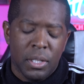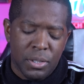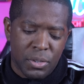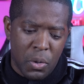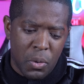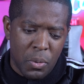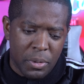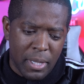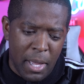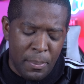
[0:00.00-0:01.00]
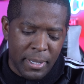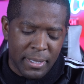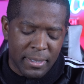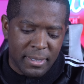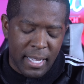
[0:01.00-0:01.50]
So with that
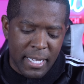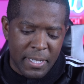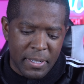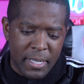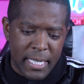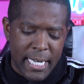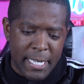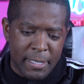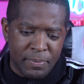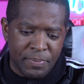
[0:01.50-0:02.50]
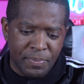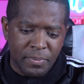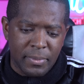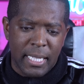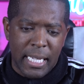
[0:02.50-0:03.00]
being said, um,
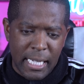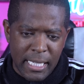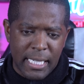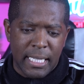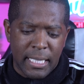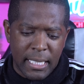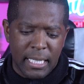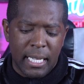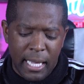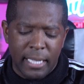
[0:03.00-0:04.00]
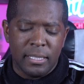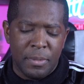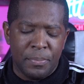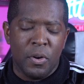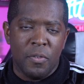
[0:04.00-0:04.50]
he, uh, he he has
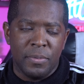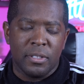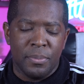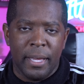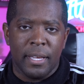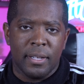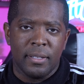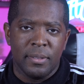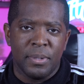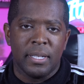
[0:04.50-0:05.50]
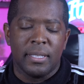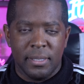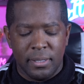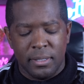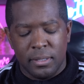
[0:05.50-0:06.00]
some improvements to make, but
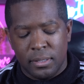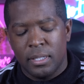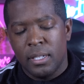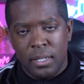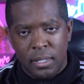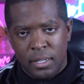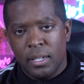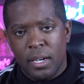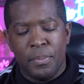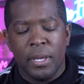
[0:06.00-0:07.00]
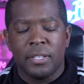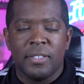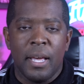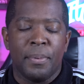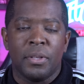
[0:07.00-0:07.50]
this is a big
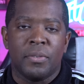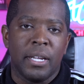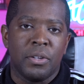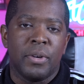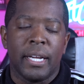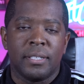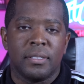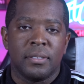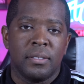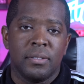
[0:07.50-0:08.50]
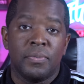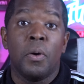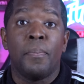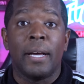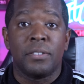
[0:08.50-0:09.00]
step in the right direction
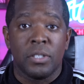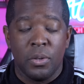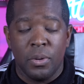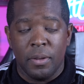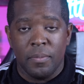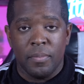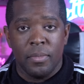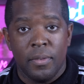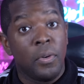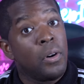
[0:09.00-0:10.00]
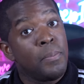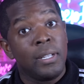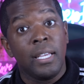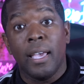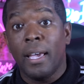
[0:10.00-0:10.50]
for Patrick Queen, for
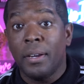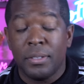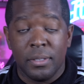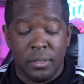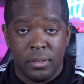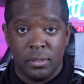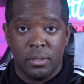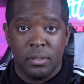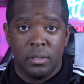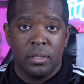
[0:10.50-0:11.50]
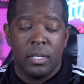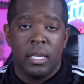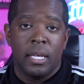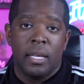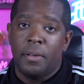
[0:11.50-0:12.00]
Malik Harrison.
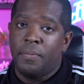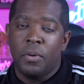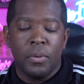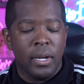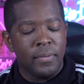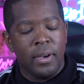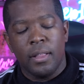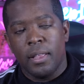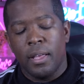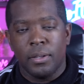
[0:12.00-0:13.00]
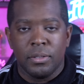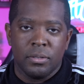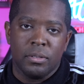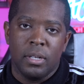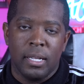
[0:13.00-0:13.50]
And for whatever other
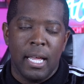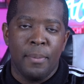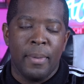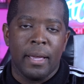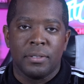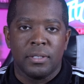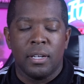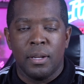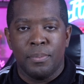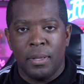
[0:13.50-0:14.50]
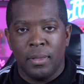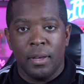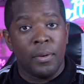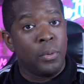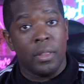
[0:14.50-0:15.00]
else uh, linebackers are going to be
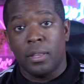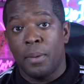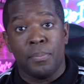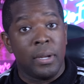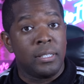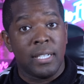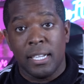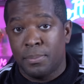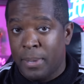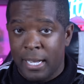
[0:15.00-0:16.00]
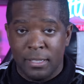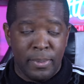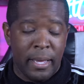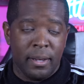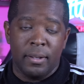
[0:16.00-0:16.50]
there, whether they bring Josh
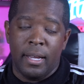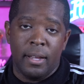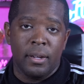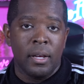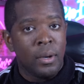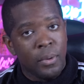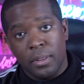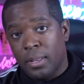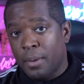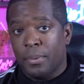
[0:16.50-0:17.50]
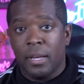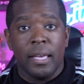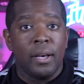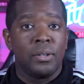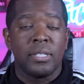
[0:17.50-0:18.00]
Bynes back or not, whether they bring
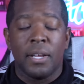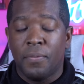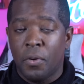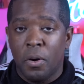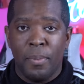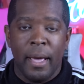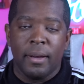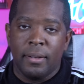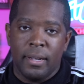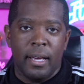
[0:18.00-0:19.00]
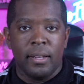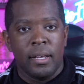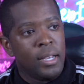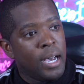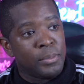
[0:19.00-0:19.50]
LJ Fort back or not,
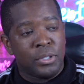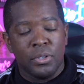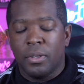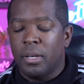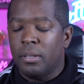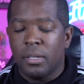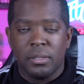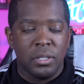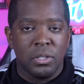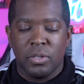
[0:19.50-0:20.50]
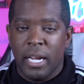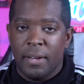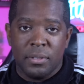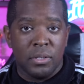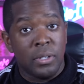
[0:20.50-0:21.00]
I'm sure they'll look to the
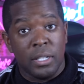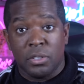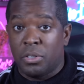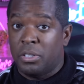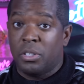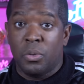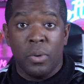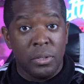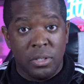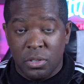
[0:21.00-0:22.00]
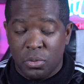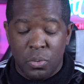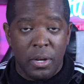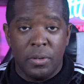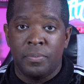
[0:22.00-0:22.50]
draft too. There's Kristian Welch as
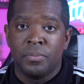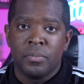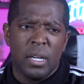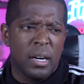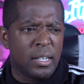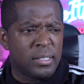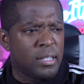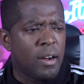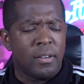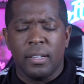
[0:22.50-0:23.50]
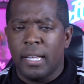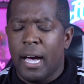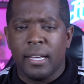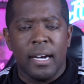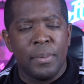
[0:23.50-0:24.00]
well. Uh, Otaro
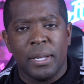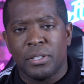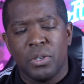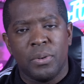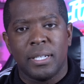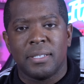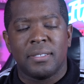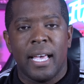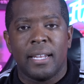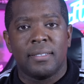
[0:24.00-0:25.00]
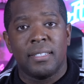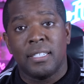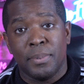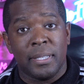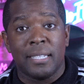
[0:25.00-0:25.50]
Alaka, I'm not sure what his status
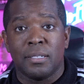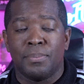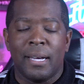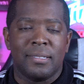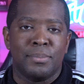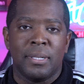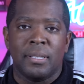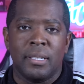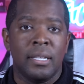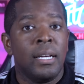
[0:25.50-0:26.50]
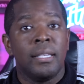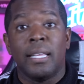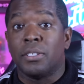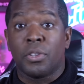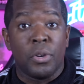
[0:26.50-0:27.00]
is, but that's a possibility.
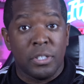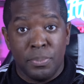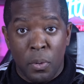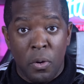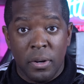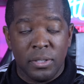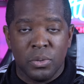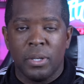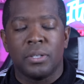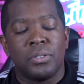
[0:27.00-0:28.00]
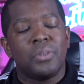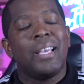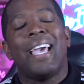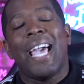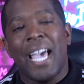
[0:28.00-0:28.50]
There's Chris Board as well. So
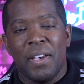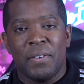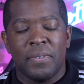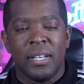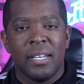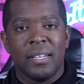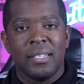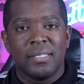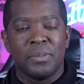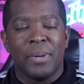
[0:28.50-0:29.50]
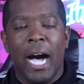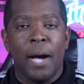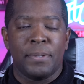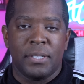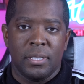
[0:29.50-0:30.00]
they have some
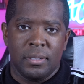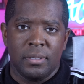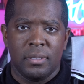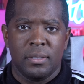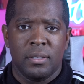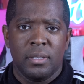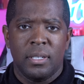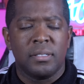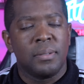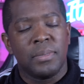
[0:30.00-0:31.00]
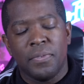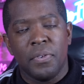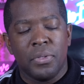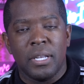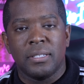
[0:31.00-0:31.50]
options and some
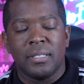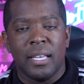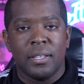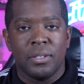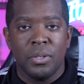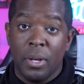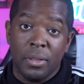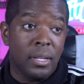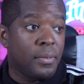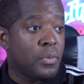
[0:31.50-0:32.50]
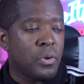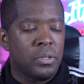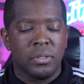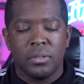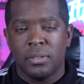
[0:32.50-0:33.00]
different things that they could do. And then, of
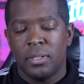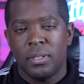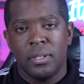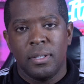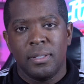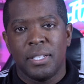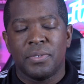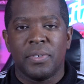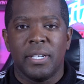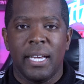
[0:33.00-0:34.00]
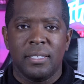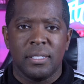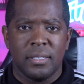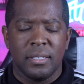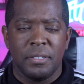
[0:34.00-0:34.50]
course, there's free
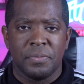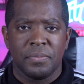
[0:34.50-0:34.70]
agency.